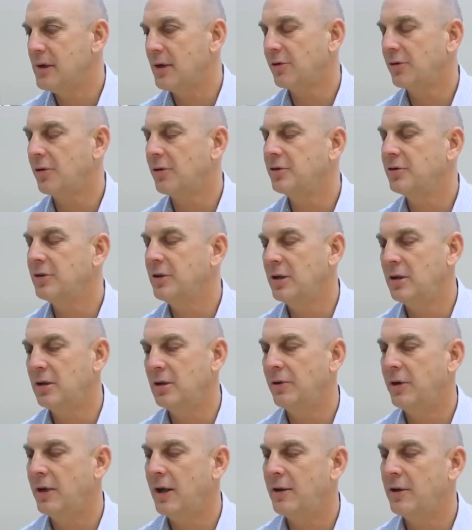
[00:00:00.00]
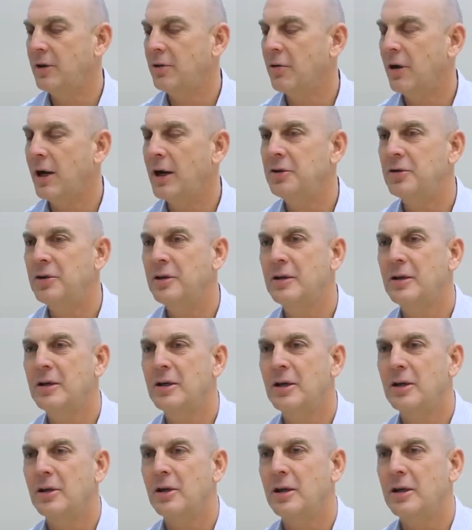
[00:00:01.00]
um, as long as you didn't do anything crazy,
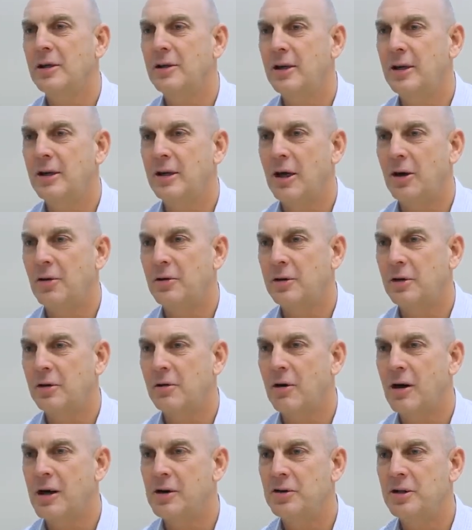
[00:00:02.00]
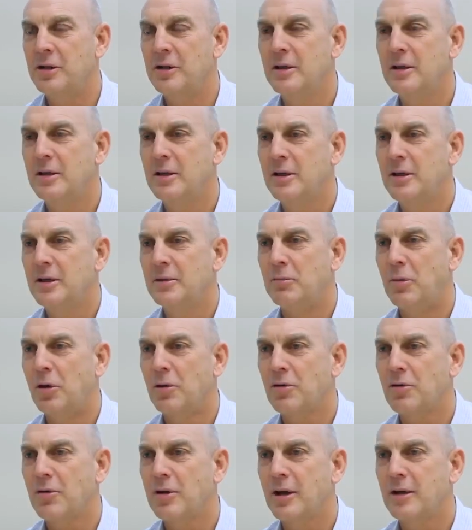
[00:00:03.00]
like you didn't go on a crazy
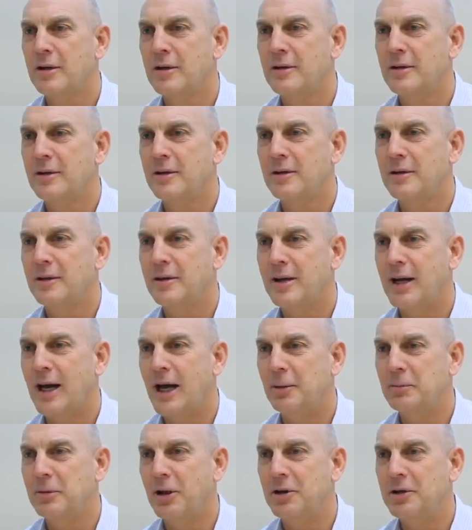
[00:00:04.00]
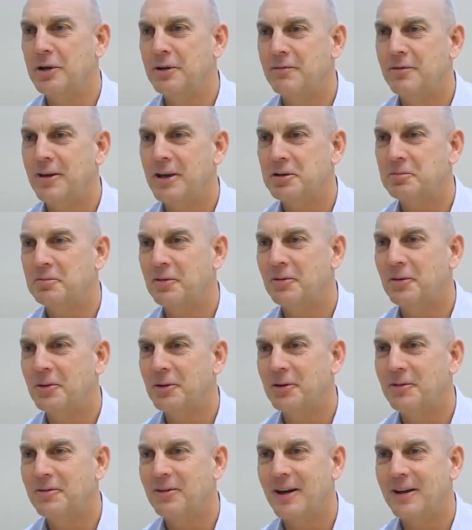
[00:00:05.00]
monster carb loading first before
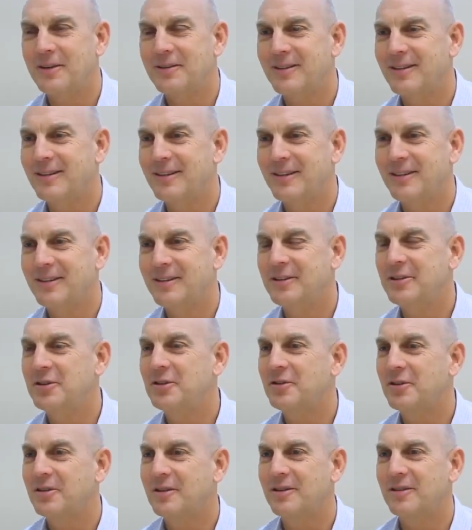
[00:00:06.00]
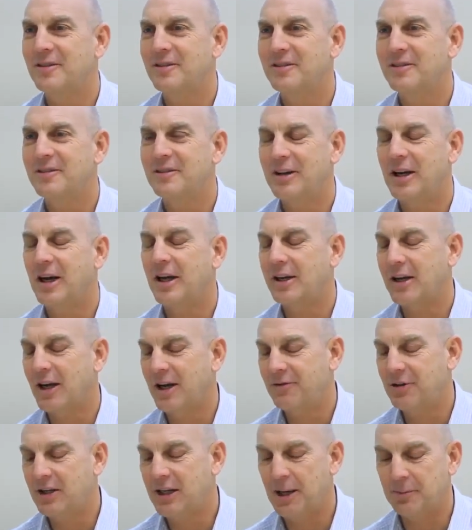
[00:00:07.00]
the no, fast? No, no, kept just, uh, it normal. Yeah, okay.
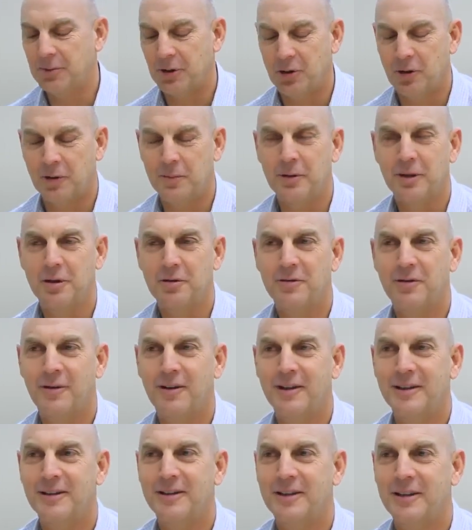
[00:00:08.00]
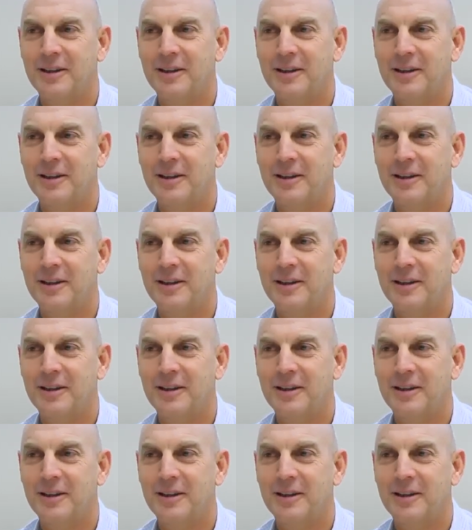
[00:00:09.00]
Yeah. If you kept it normal, it's fine.